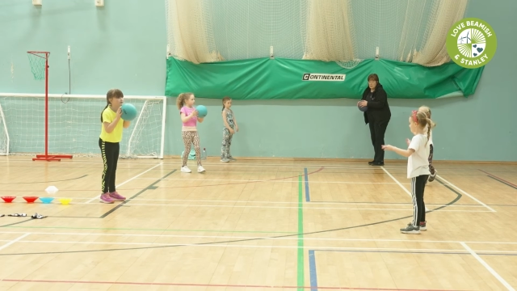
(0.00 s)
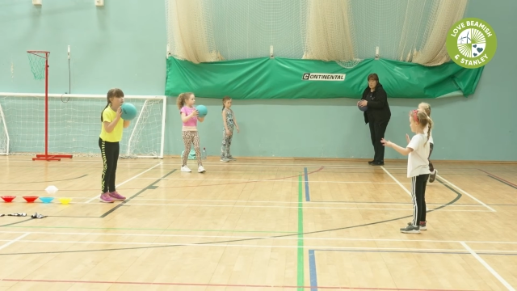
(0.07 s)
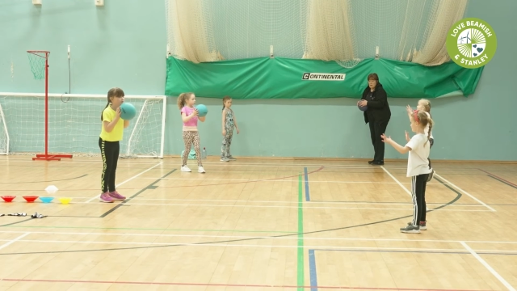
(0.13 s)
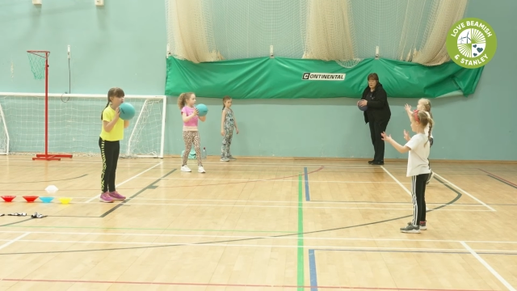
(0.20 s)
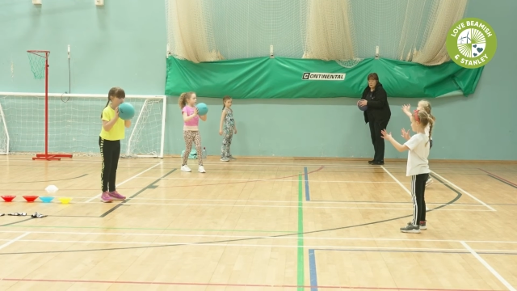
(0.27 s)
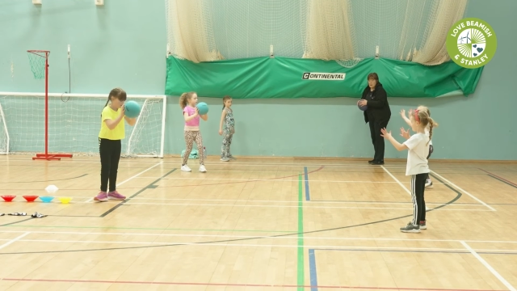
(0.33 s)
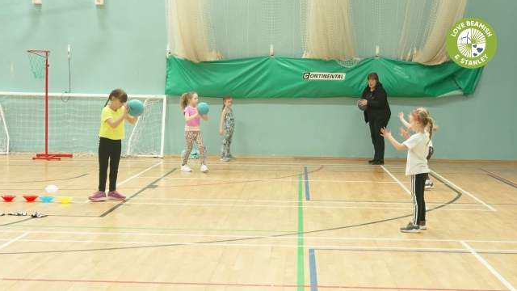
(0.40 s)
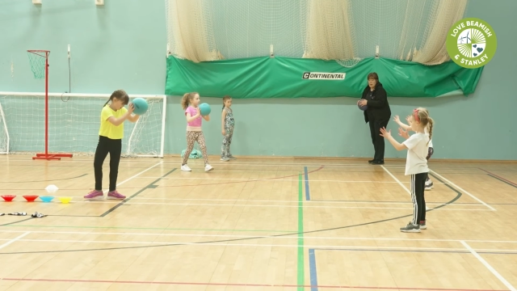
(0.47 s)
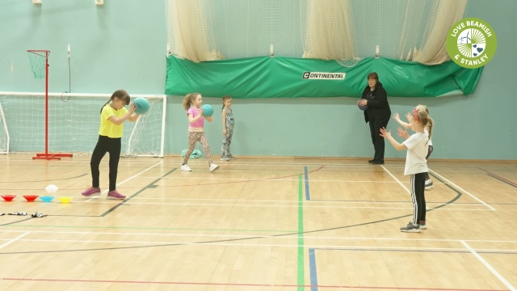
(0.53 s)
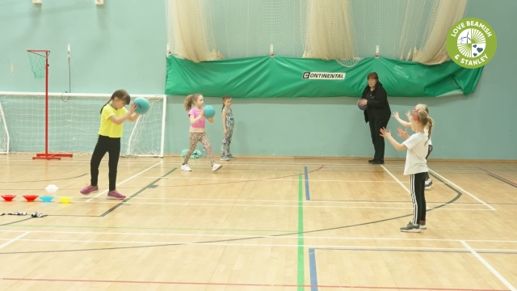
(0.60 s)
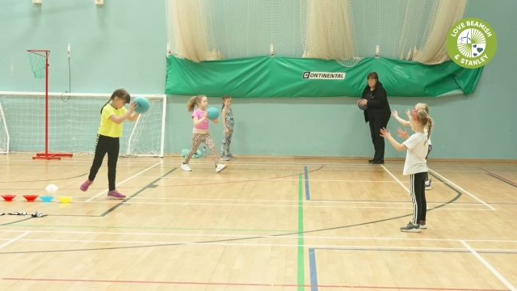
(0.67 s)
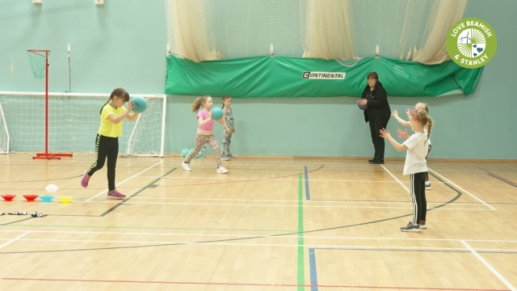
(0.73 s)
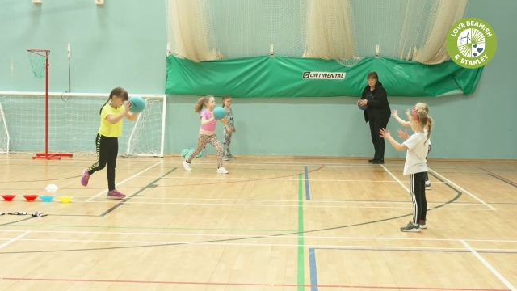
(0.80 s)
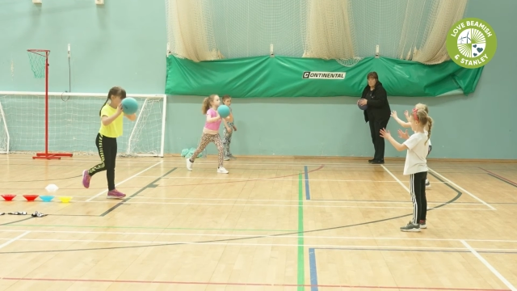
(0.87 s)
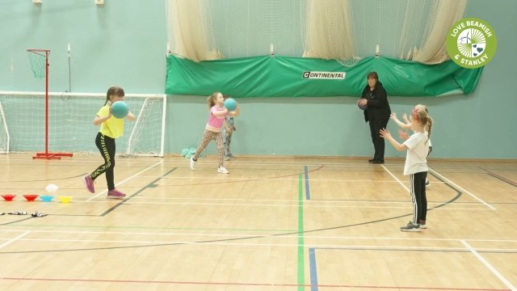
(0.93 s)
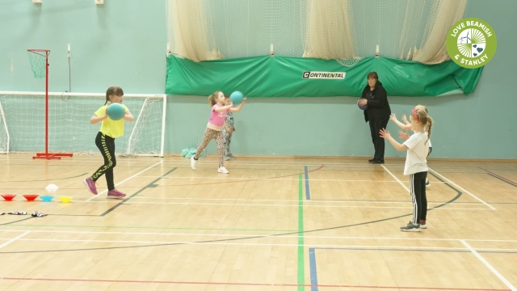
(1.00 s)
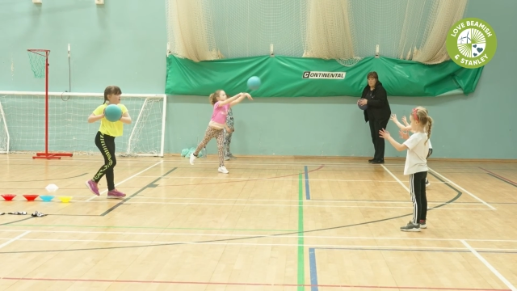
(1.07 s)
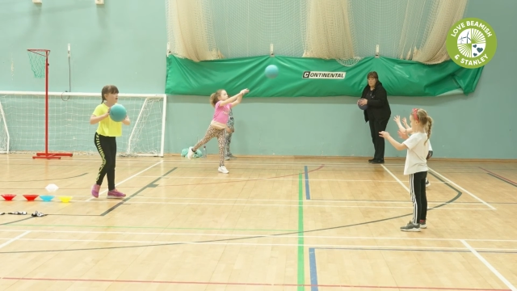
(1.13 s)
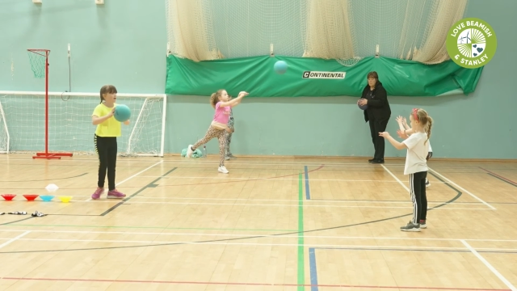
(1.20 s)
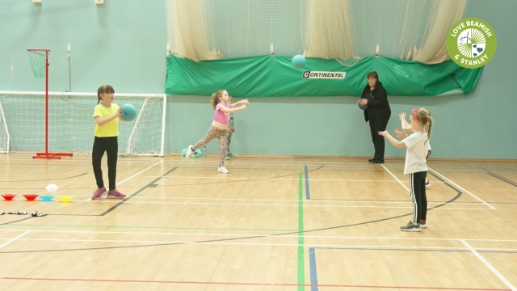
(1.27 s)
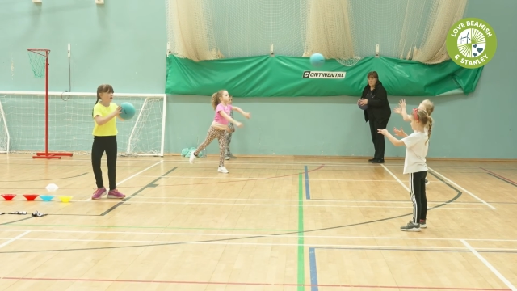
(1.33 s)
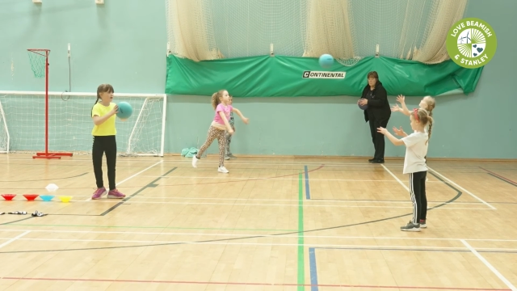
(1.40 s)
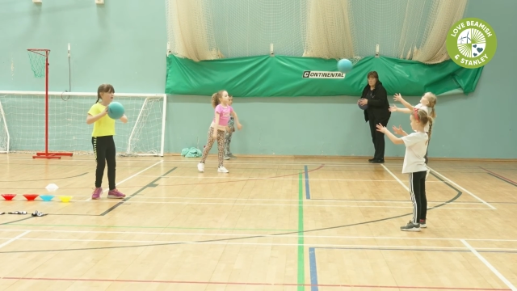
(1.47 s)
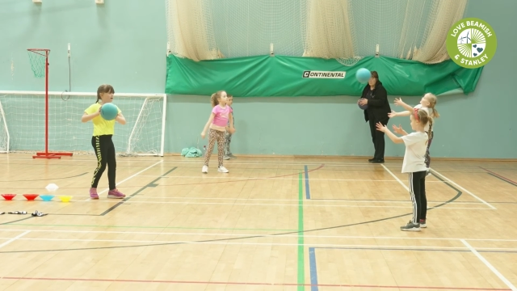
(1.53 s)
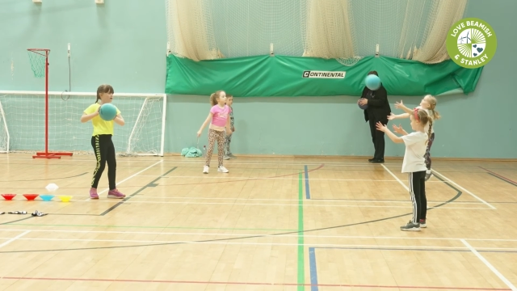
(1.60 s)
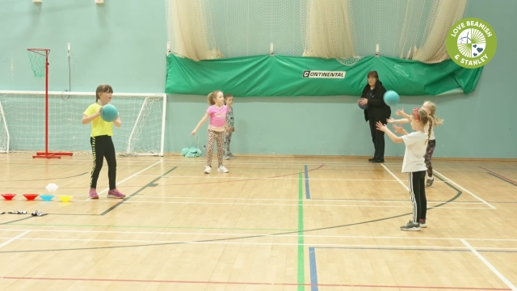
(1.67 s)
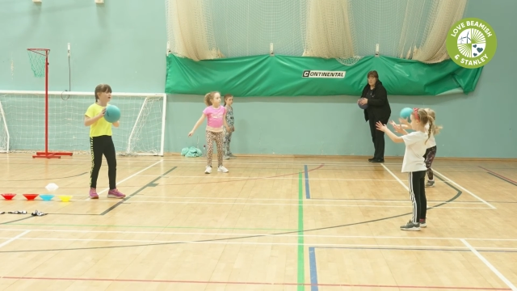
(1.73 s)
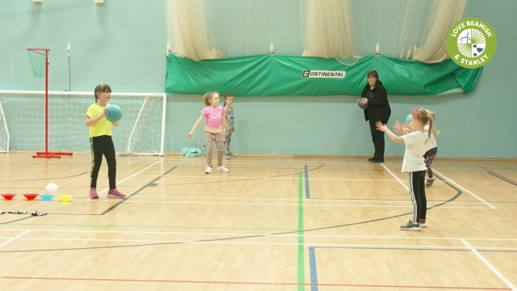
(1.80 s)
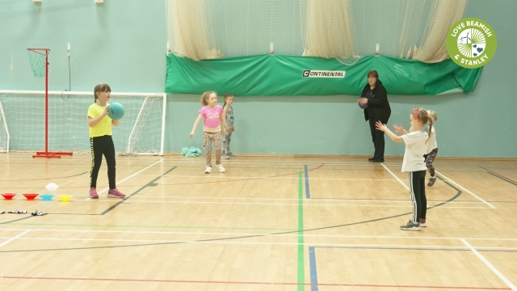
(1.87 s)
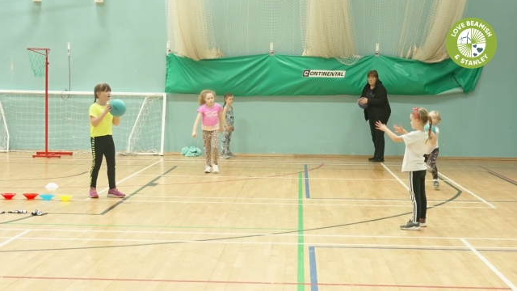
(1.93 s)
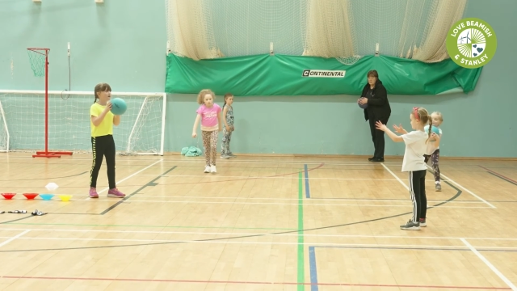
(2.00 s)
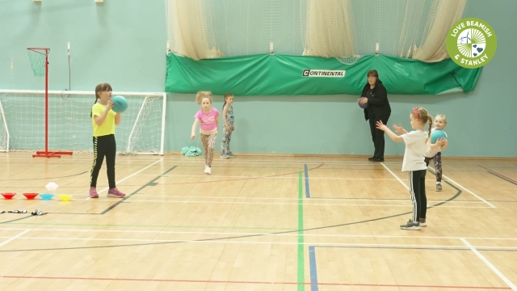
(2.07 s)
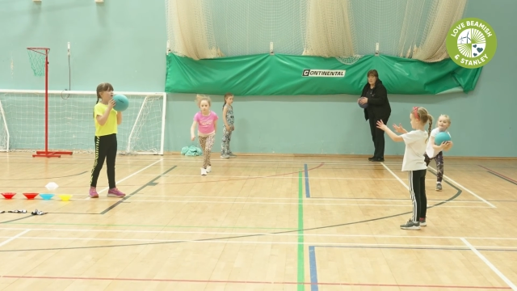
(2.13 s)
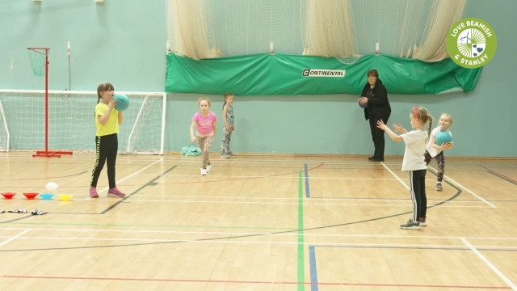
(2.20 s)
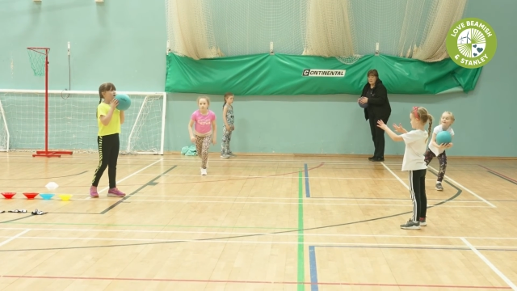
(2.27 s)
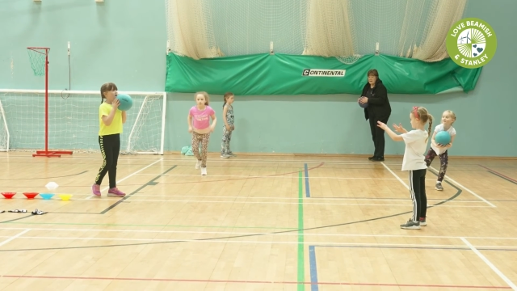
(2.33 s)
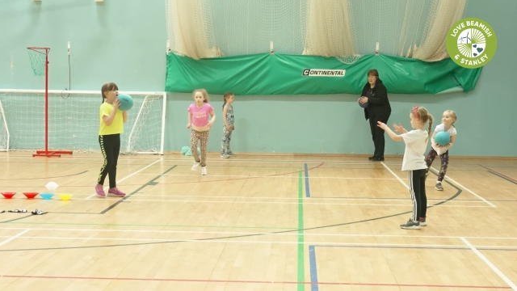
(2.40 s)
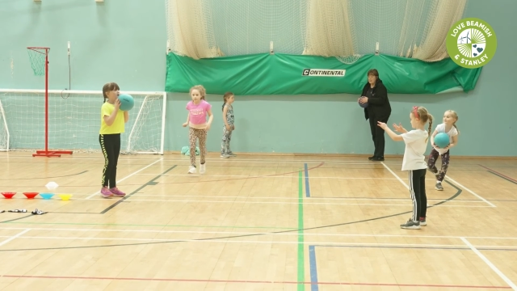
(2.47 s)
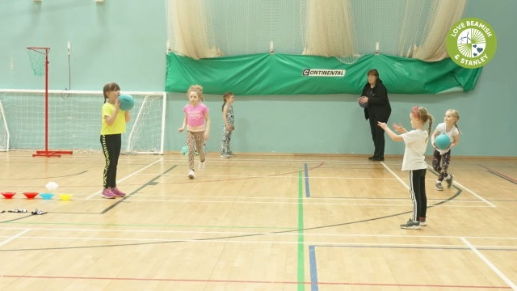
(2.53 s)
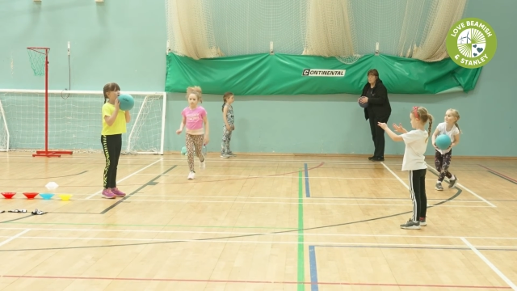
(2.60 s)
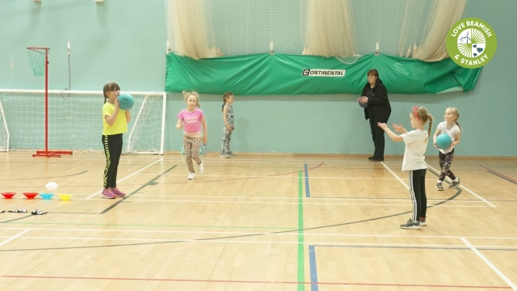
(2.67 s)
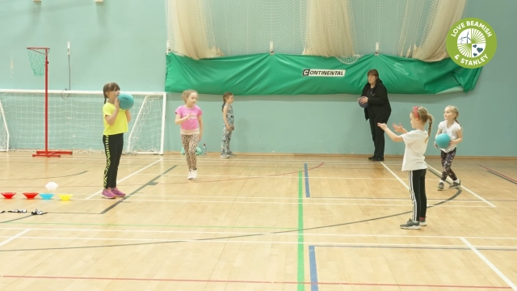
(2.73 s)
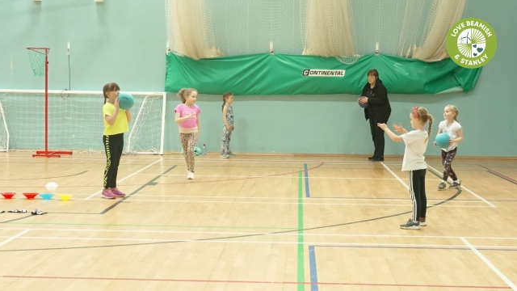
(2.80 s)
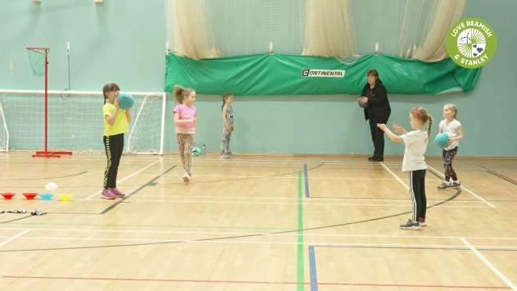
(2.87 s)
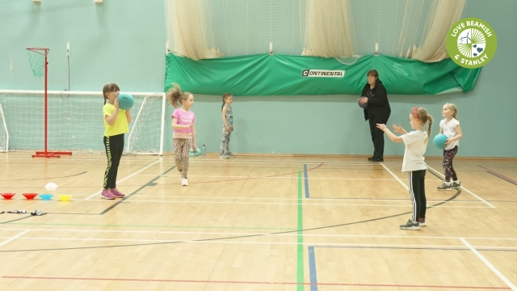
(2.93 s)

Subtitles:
[unreadable: no face in view]